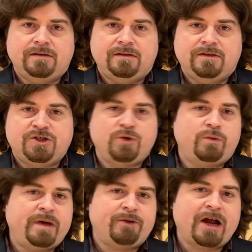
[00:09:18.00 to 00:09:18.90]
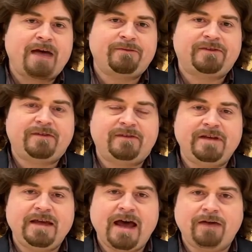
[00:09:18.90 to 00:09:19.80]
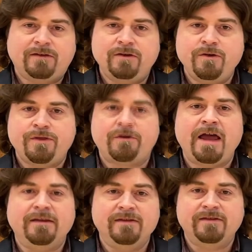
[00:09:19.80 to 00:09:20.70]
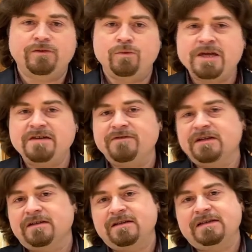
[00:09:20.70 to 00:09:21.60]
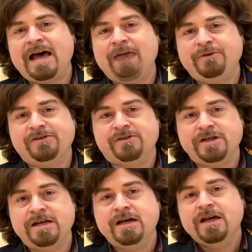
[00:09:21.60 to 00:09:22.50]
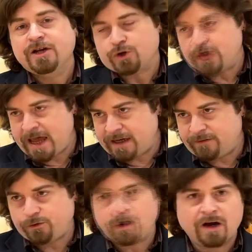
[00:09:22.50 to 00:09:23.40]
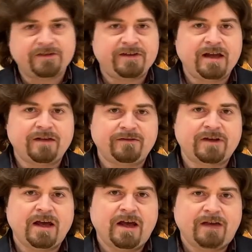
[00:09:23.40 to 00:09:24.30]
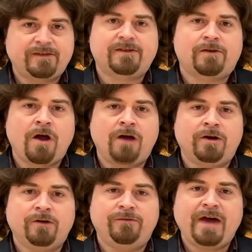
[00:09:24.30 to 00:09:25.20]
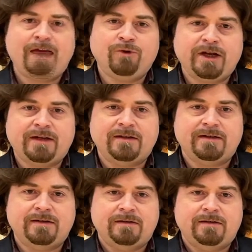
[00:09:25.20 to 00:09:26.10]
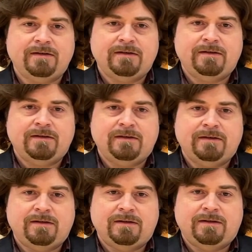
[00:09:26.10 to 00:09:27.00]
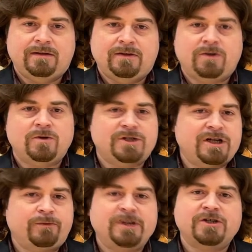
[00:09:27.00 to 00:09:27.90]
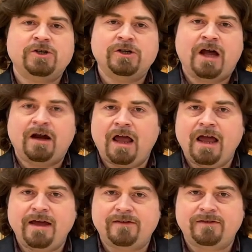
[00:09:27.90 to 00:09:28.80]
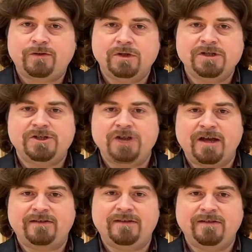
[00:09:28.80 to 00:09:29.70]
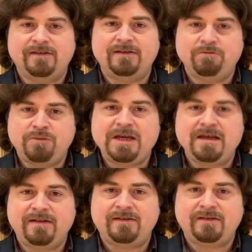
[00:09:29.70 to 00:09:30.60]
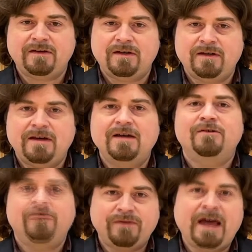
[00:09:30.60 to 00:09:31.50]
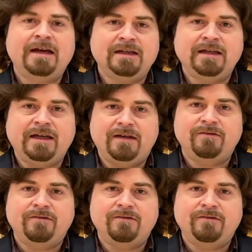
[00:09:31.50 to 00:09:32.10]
Should we perhaps seek out new threads to weave into the tapestry, creating for ourselves a stronger fabric? Or shall we turn our eyes towards justice and peace, finally